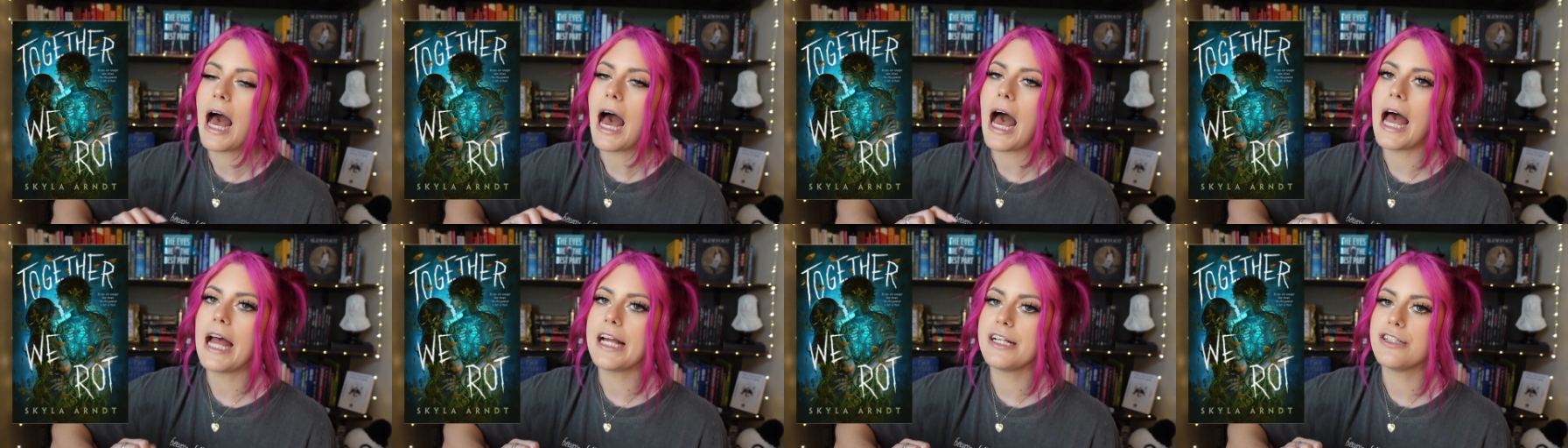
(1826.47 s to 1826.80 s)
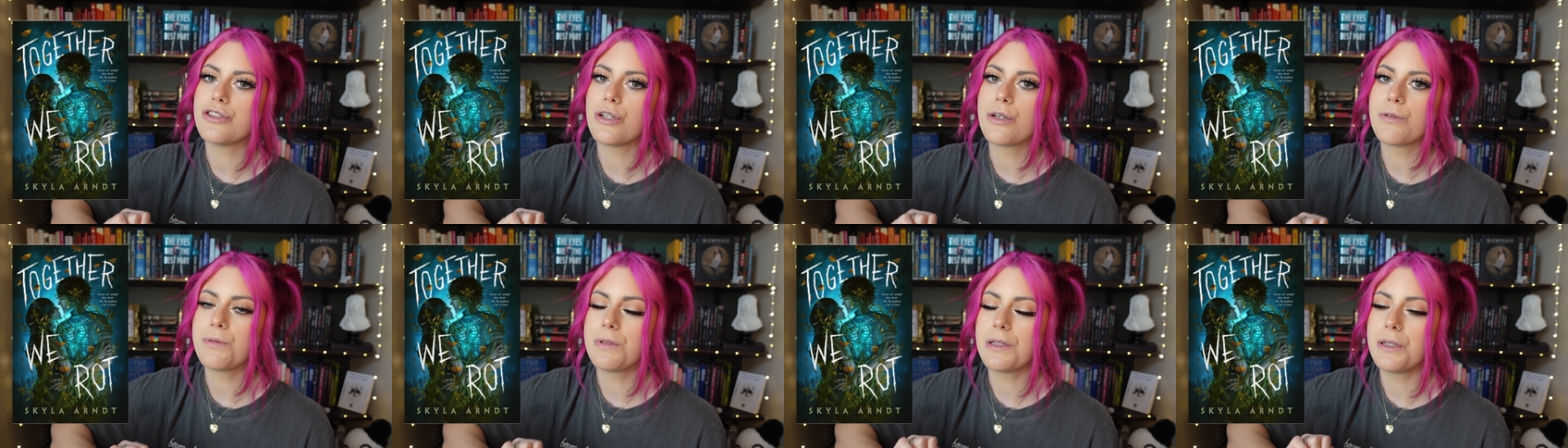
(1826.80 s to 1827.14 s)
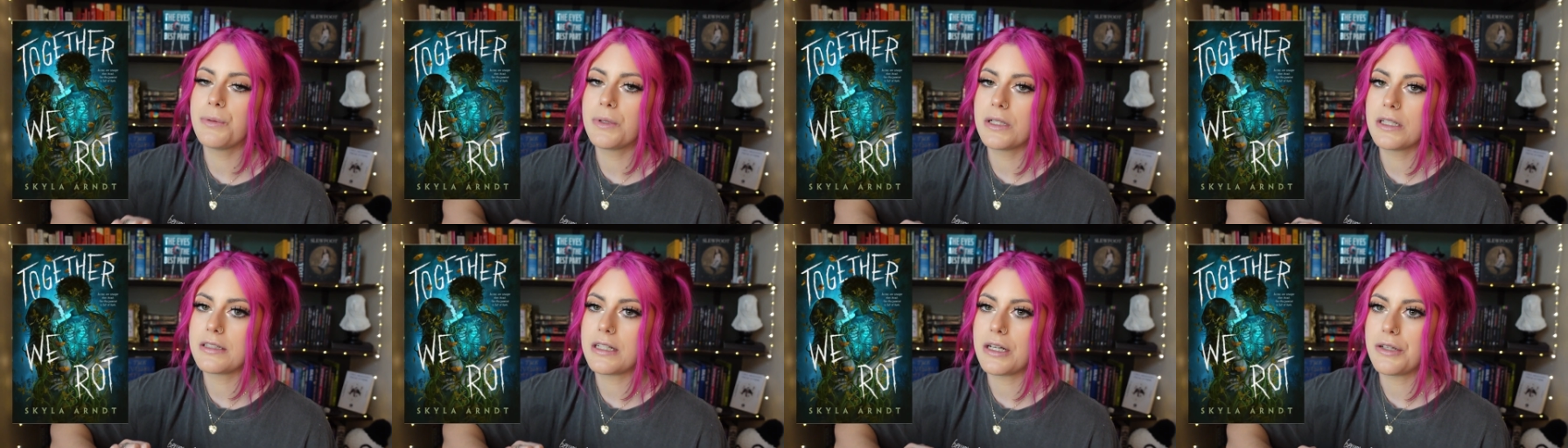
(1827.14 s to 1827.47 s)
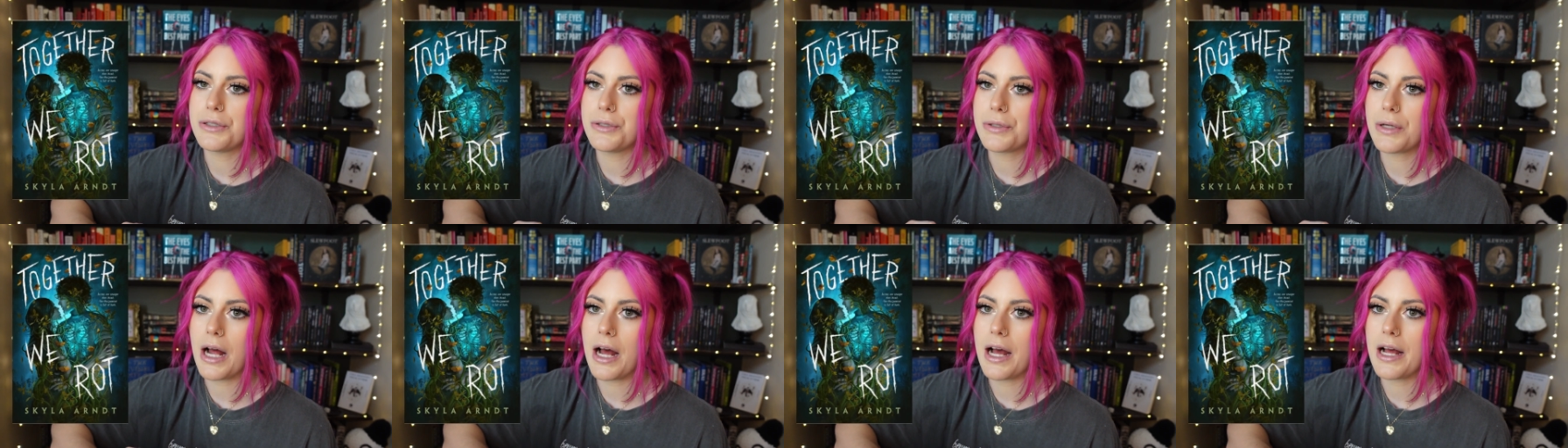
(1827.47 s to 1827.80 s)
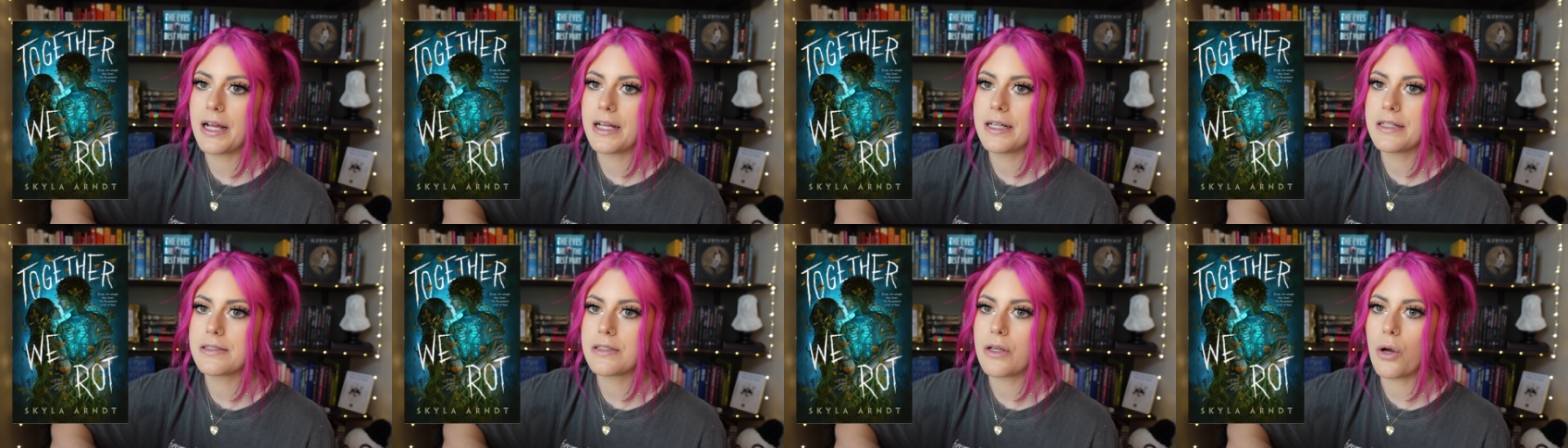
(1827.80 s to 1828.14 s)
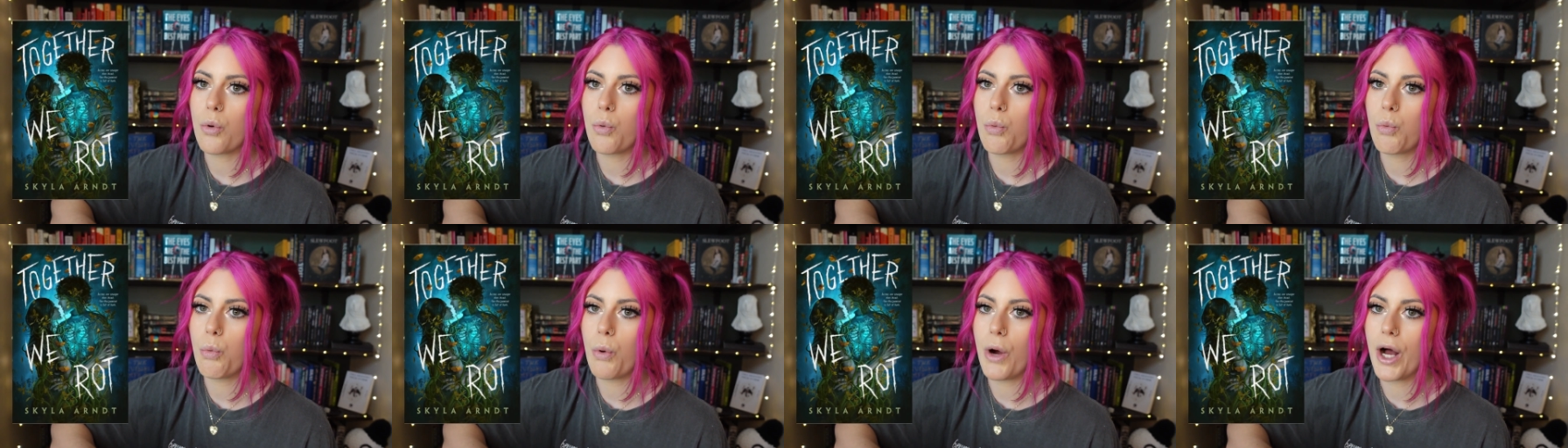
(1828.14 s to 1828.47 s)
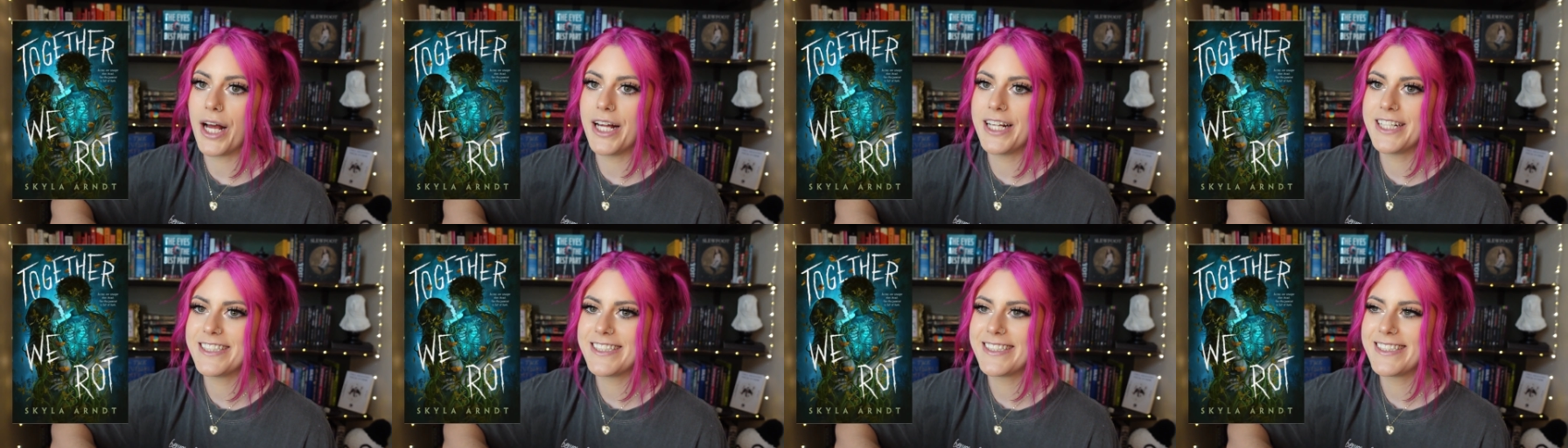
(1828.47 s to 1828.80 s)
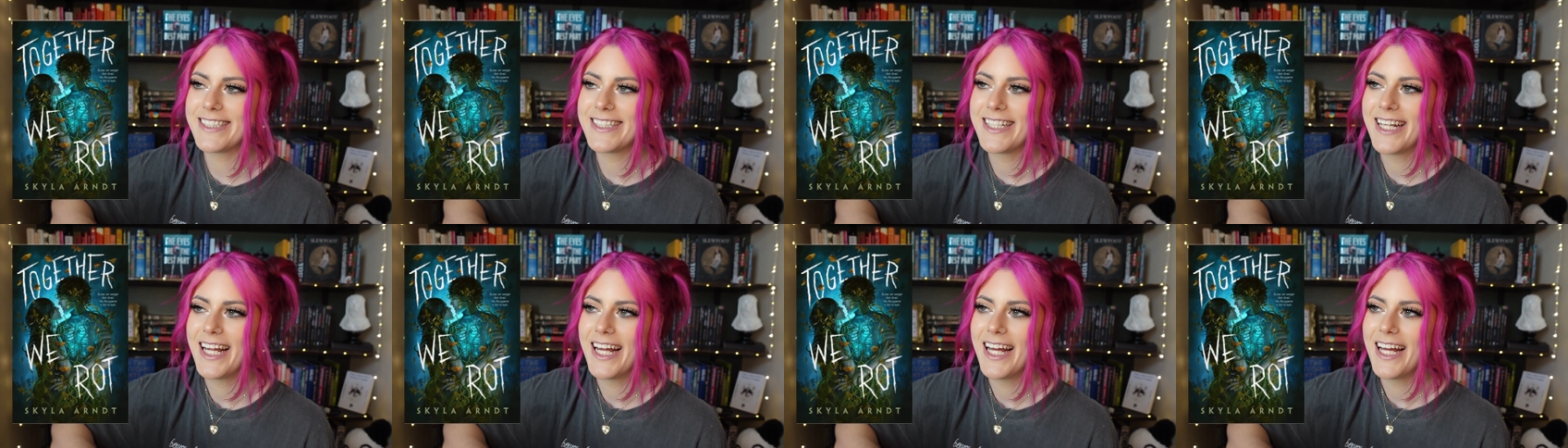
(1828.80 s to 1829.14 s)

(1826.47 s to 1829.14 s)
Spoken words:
I don't really want to tell you guys what